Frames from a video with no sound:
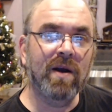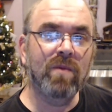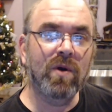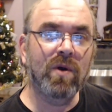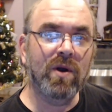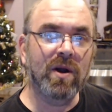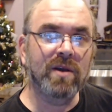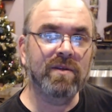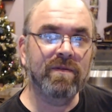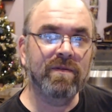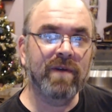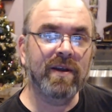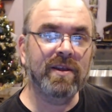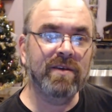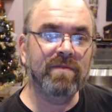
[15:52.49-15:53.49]
more cost
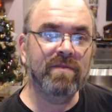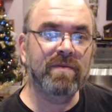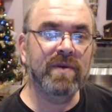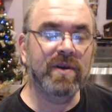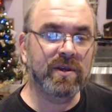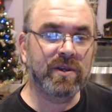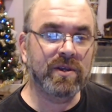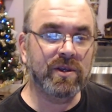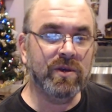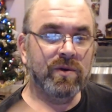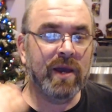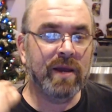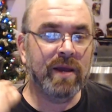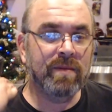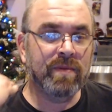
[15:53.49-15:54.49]
effective because you
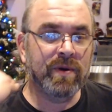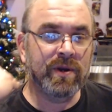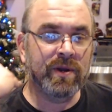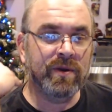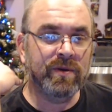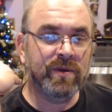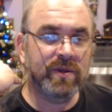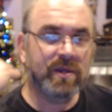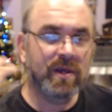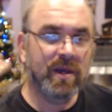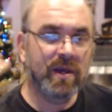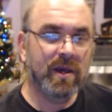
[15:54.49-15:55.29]
can produce